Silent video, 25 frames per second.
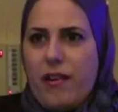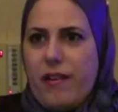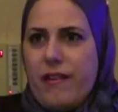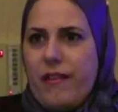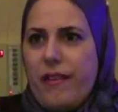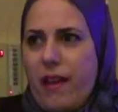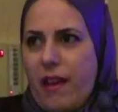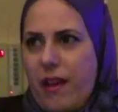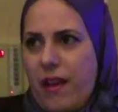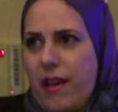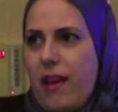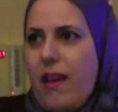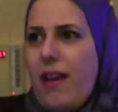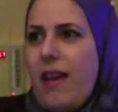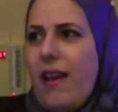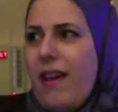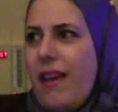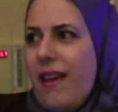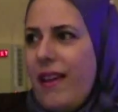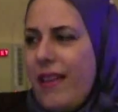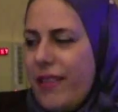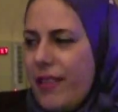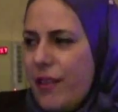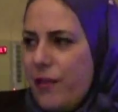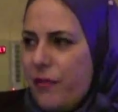
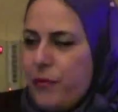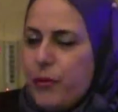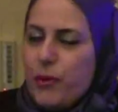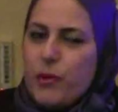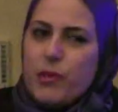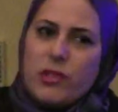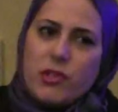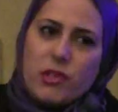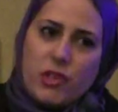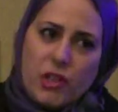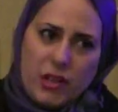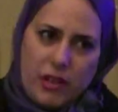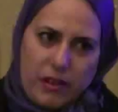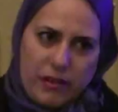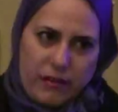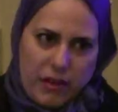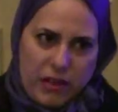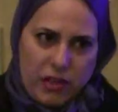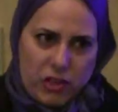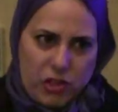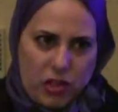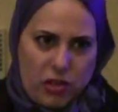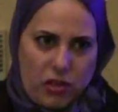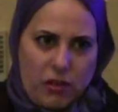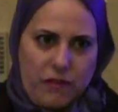the first
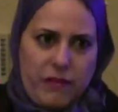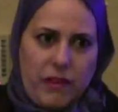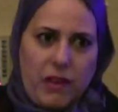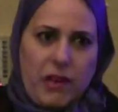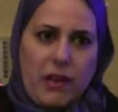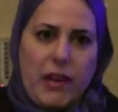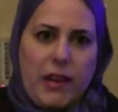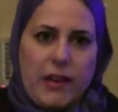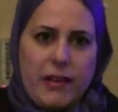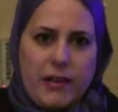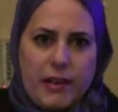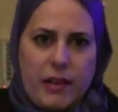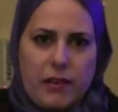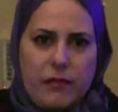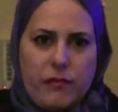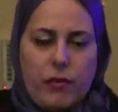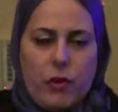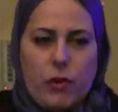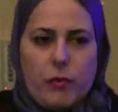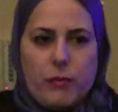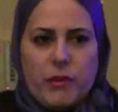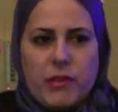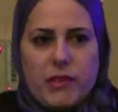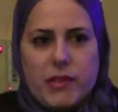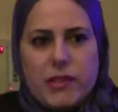generation of the clinical
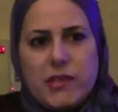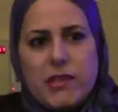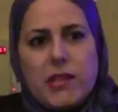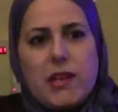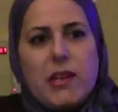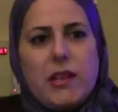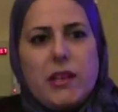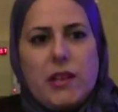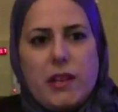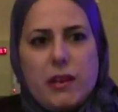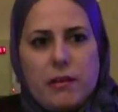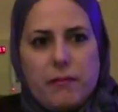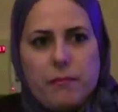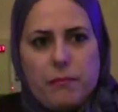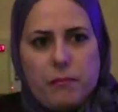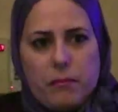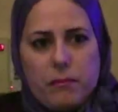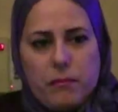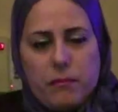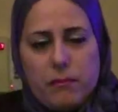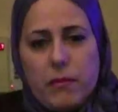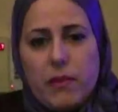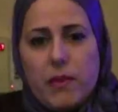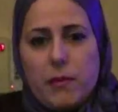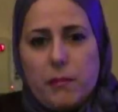pharmacists in
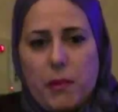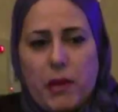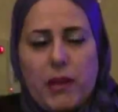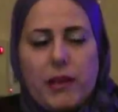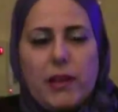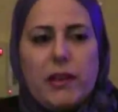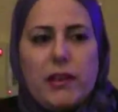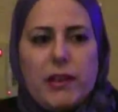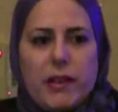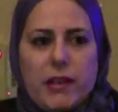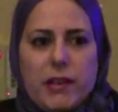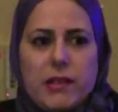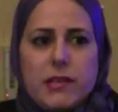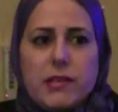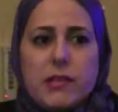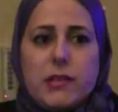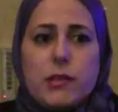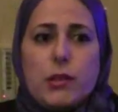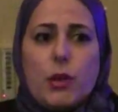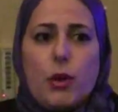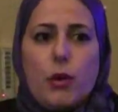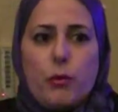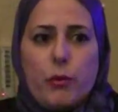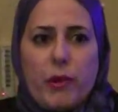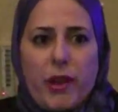the Middle
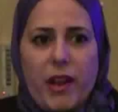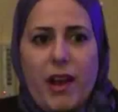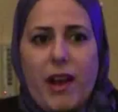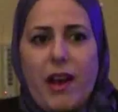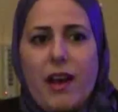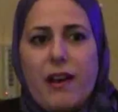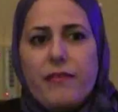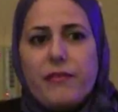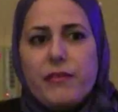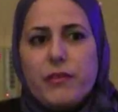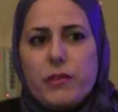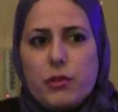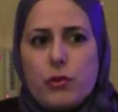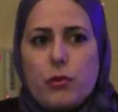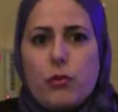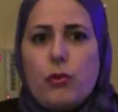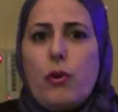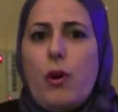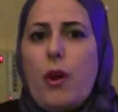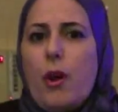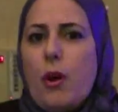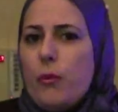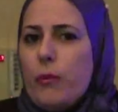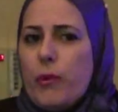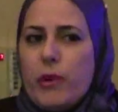East. So we
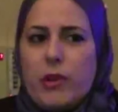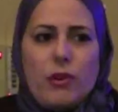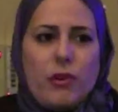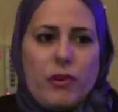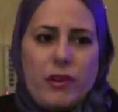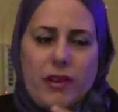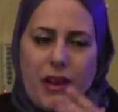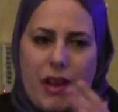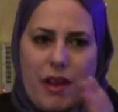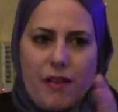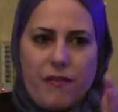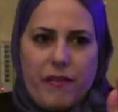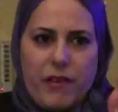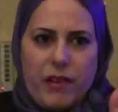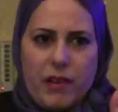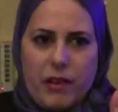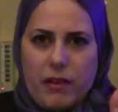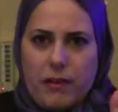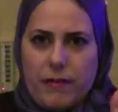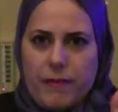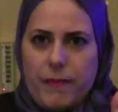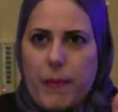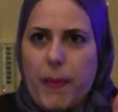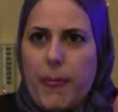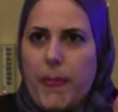don't have
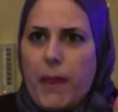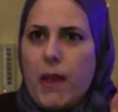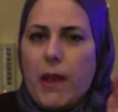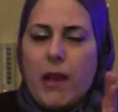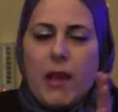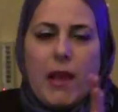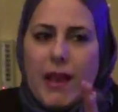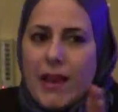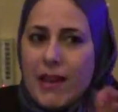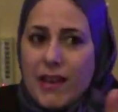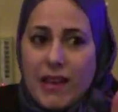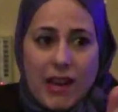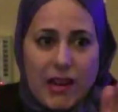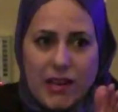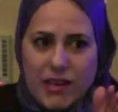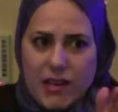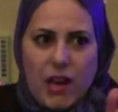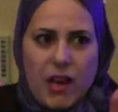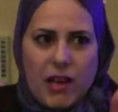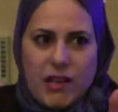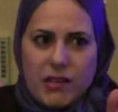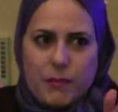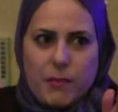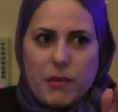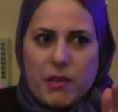in any
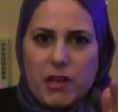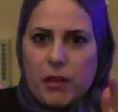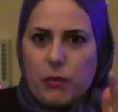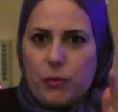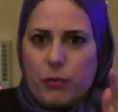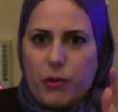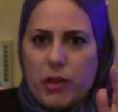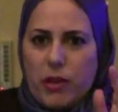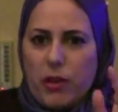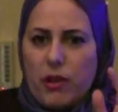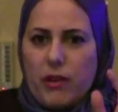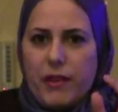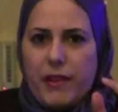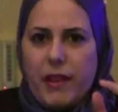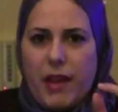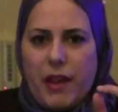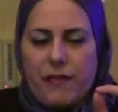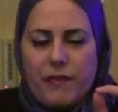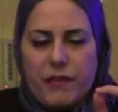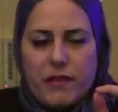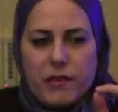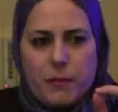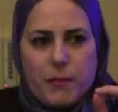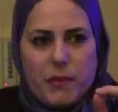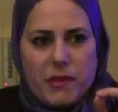hospital, we don't
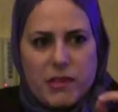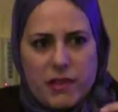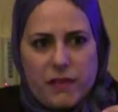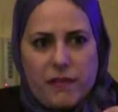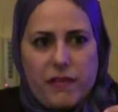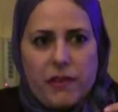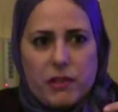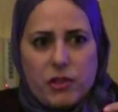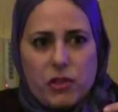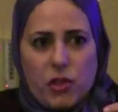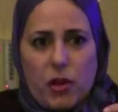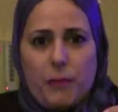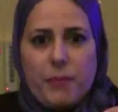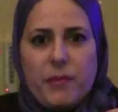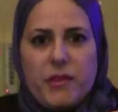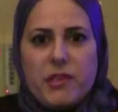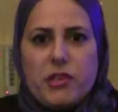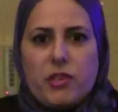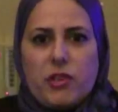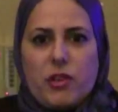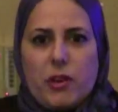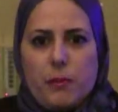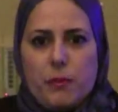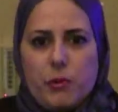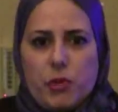have a specific job
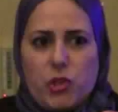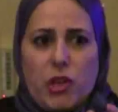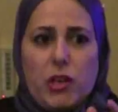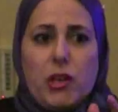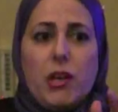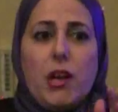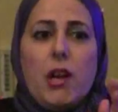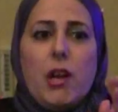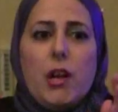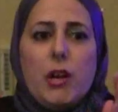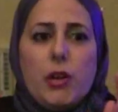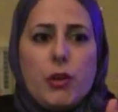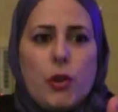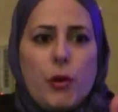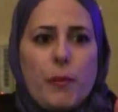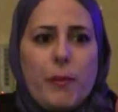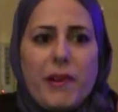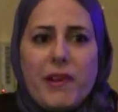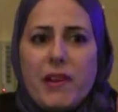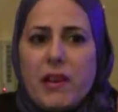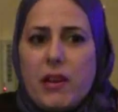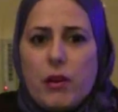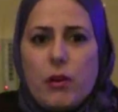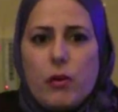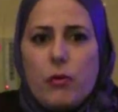description.
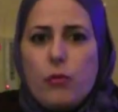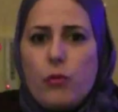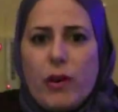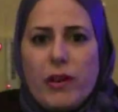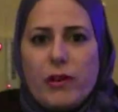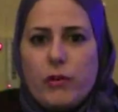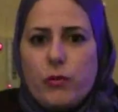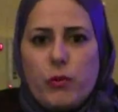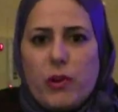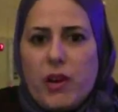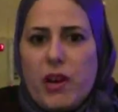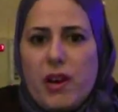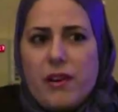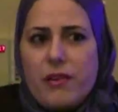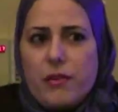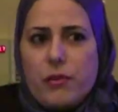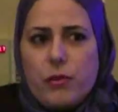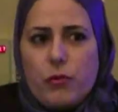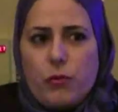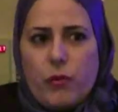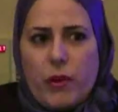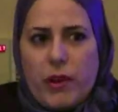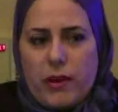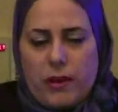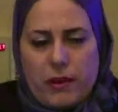Nobody knows what we are
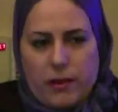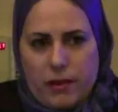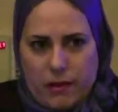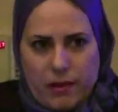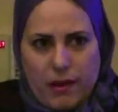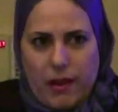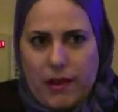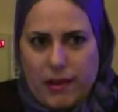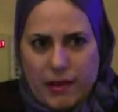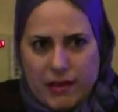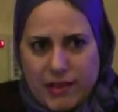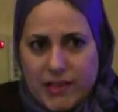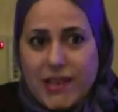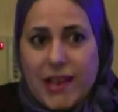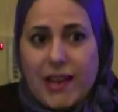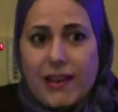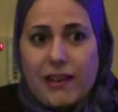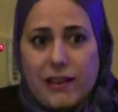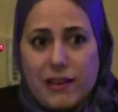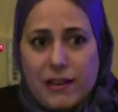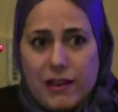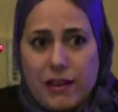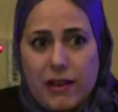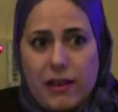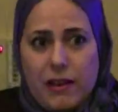doing
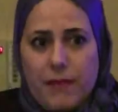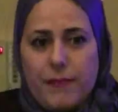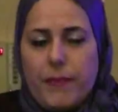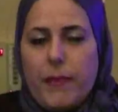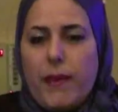exactly.